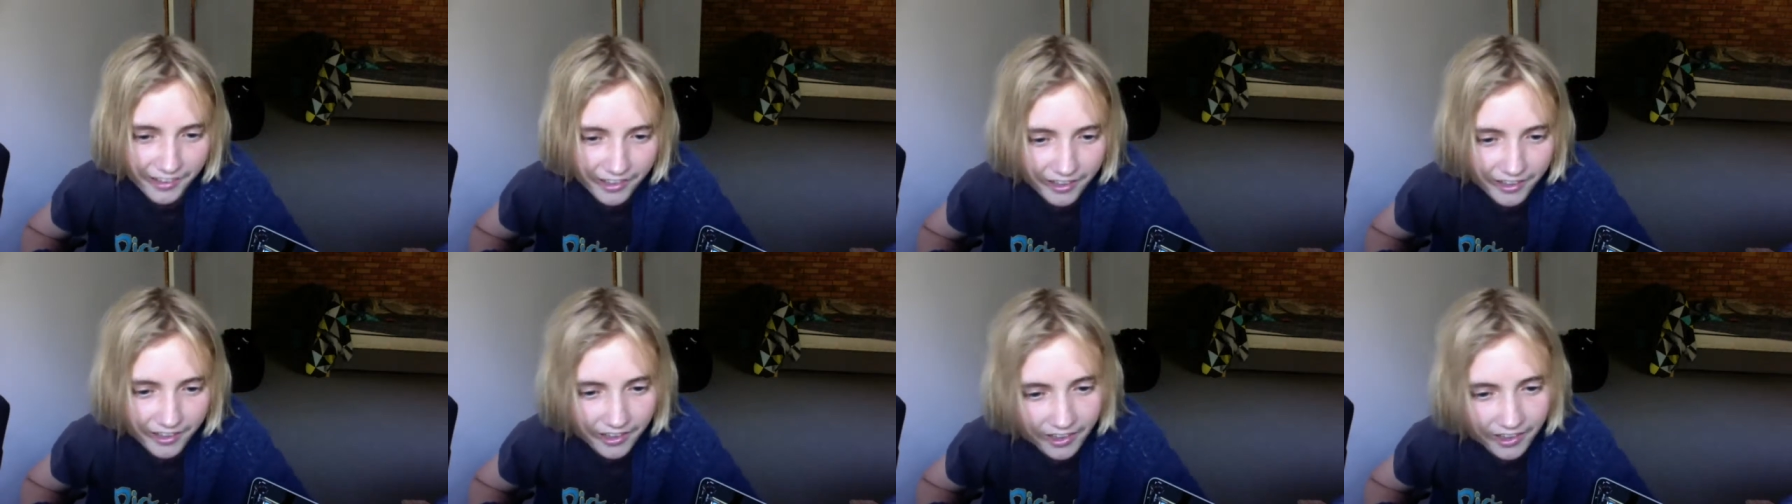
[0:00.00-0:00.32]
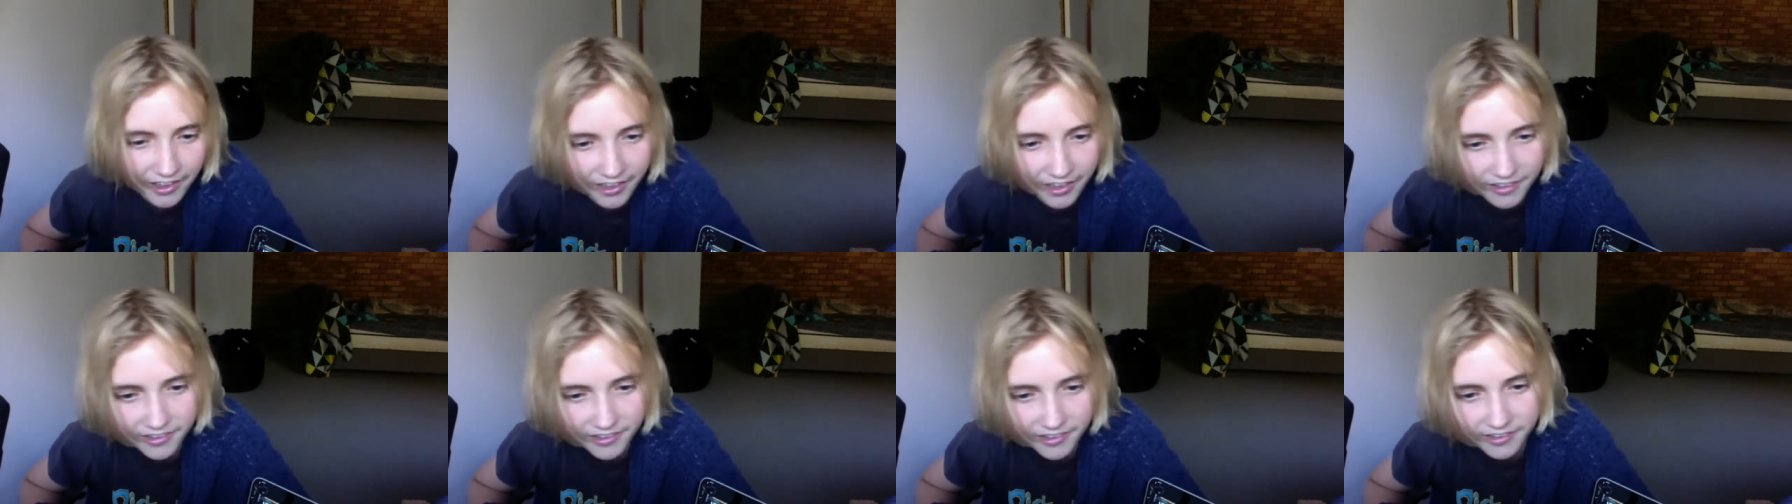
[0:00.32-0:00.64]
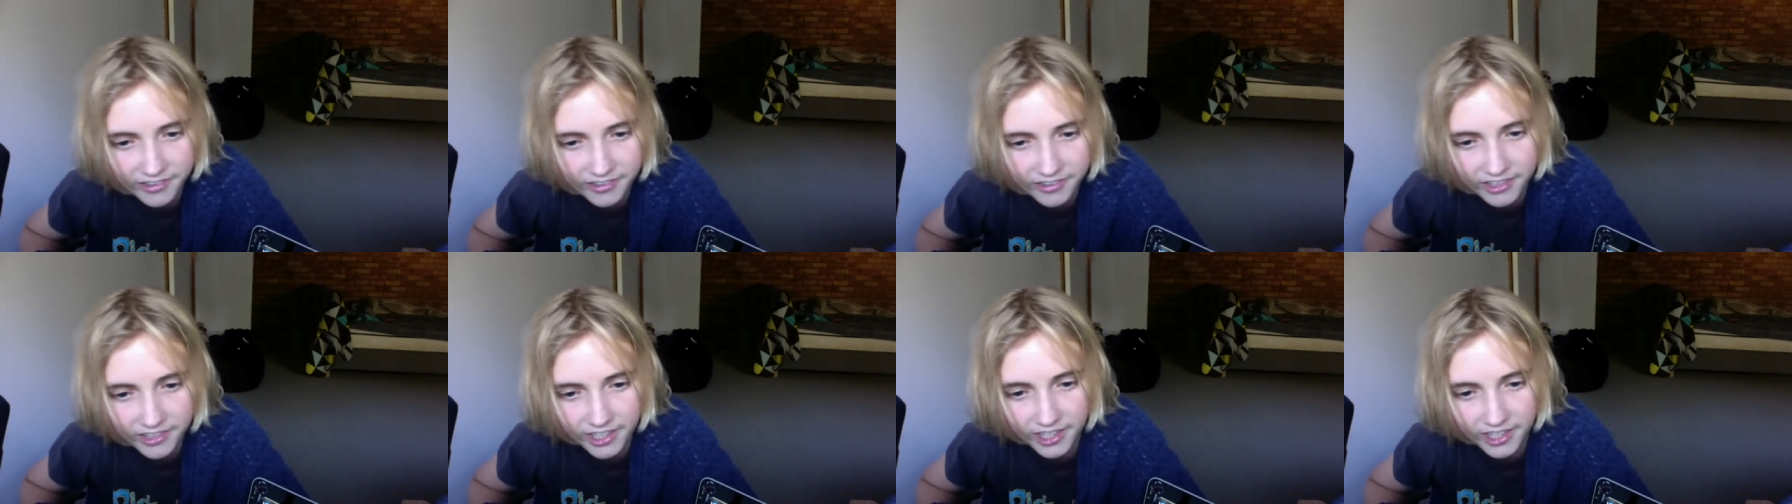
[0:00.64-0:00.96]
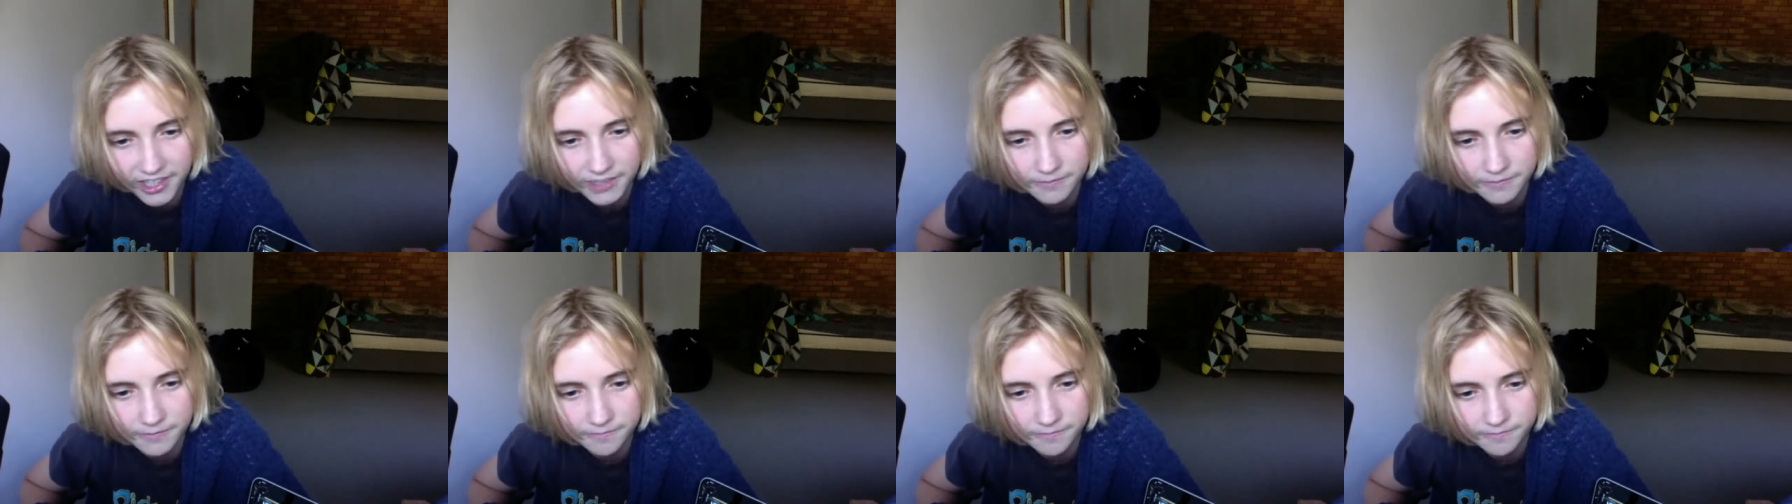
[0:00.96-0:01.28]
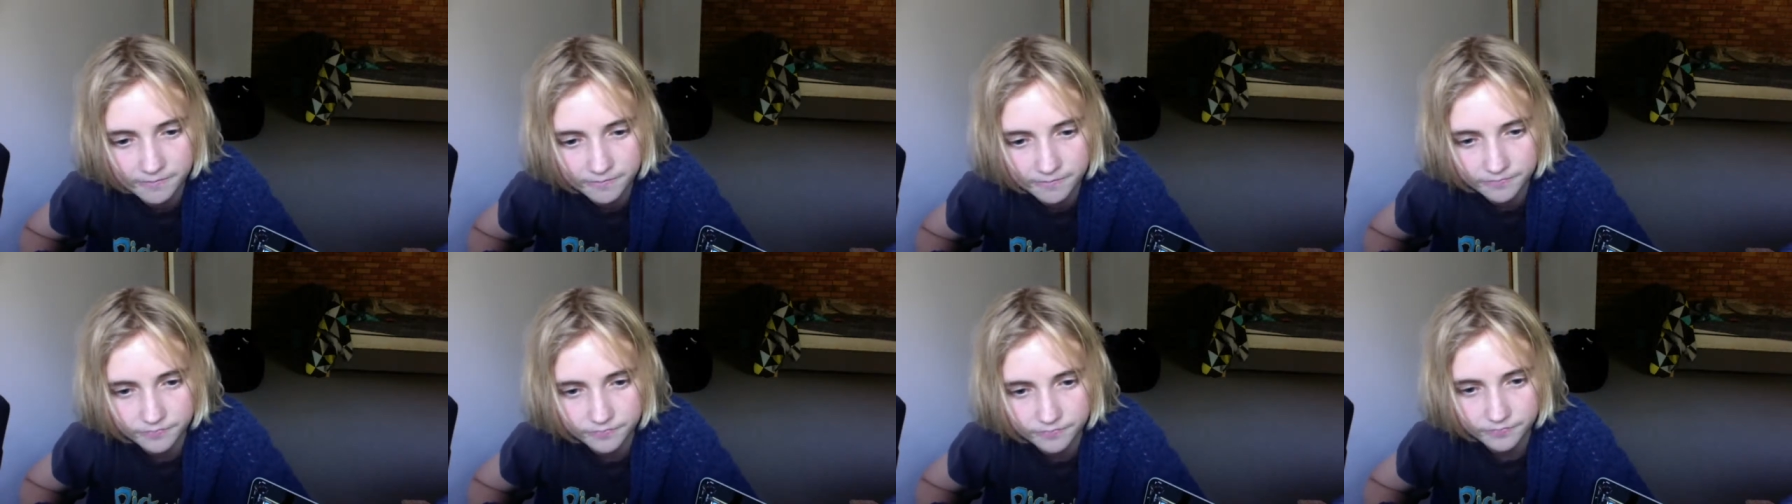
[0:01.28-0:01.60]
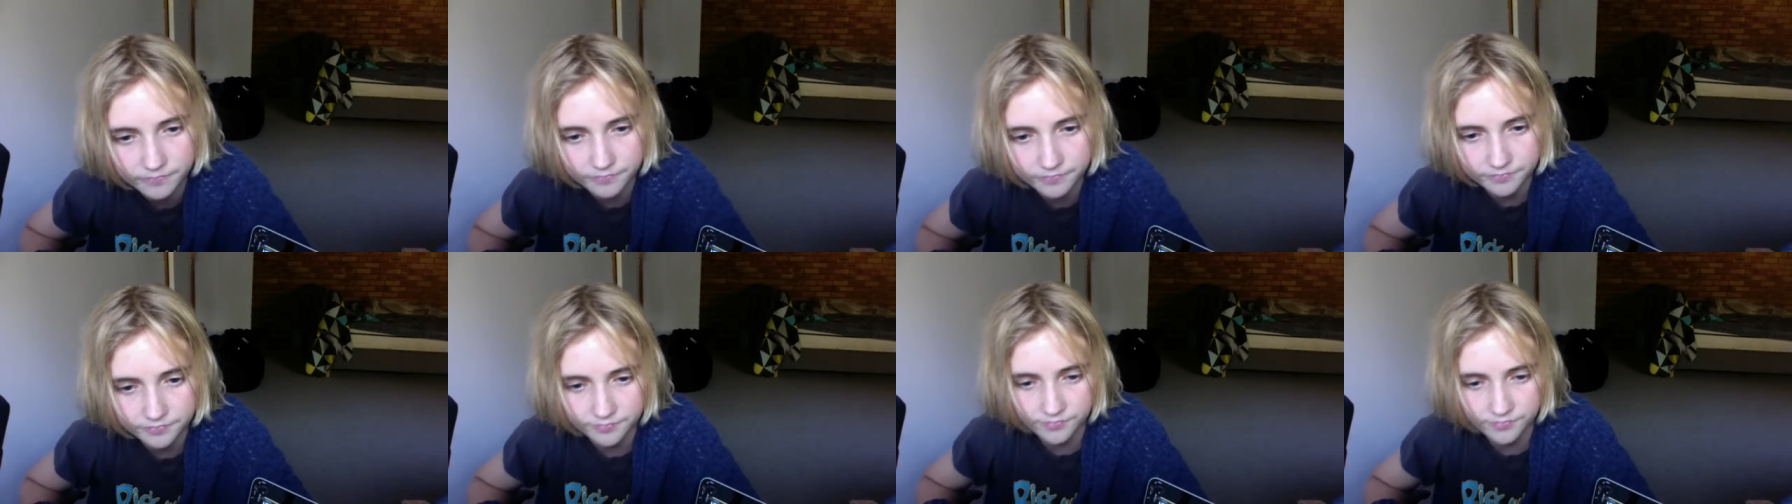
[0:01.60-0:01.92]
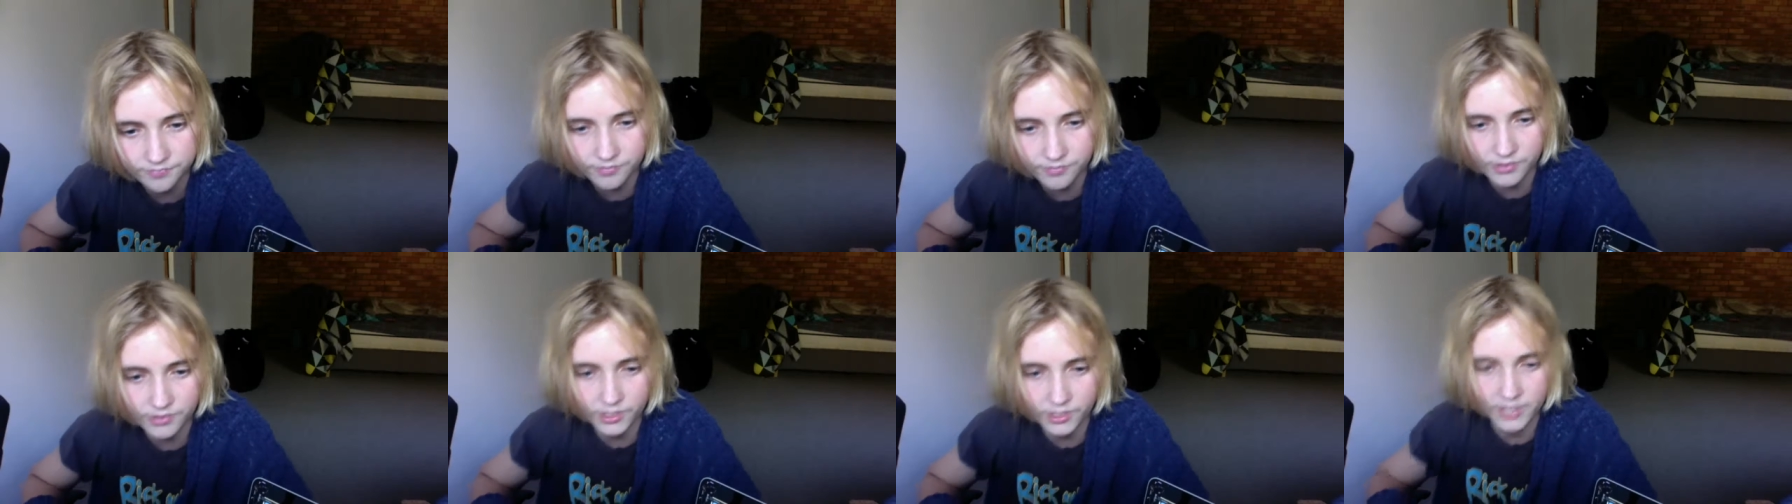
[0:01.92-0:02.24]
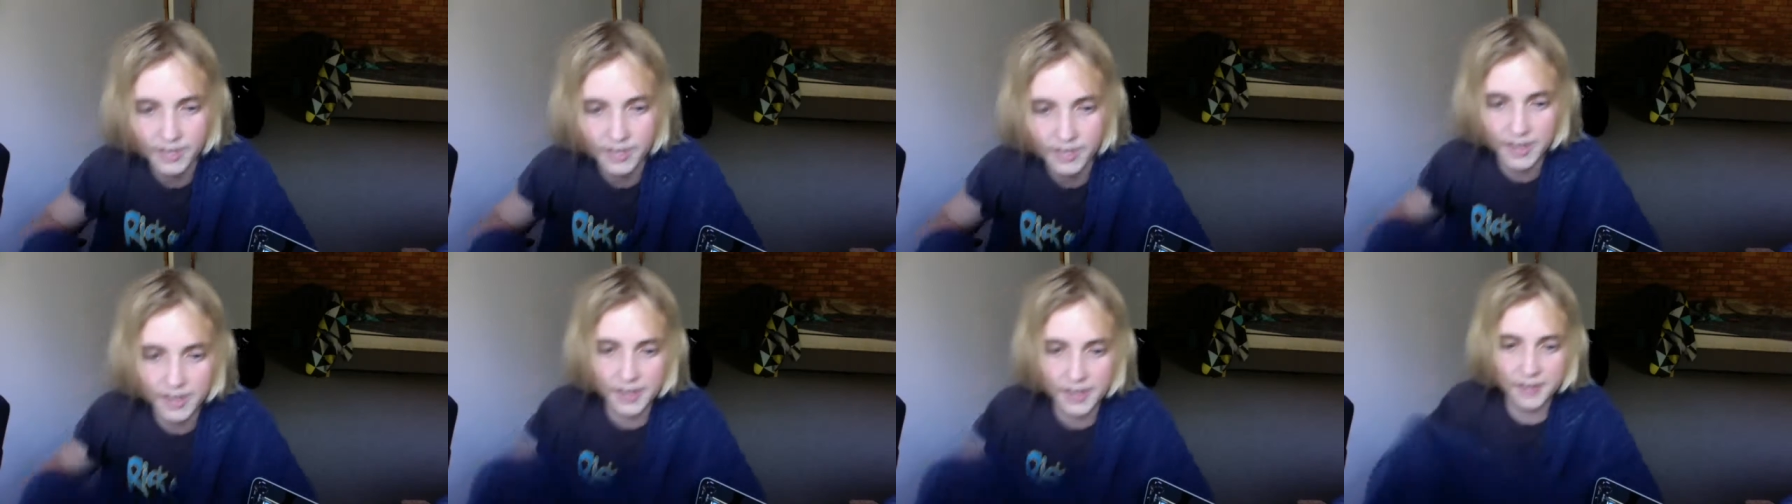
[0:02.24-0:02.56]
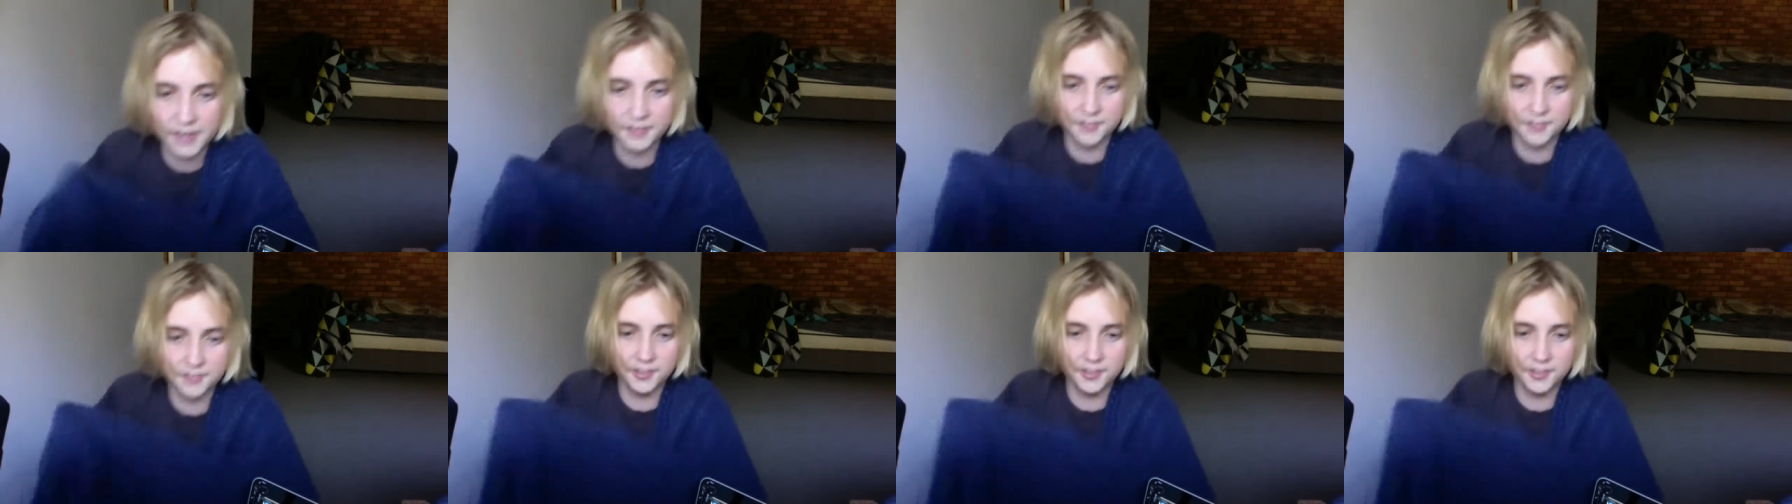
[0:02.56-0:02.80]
And yeah. And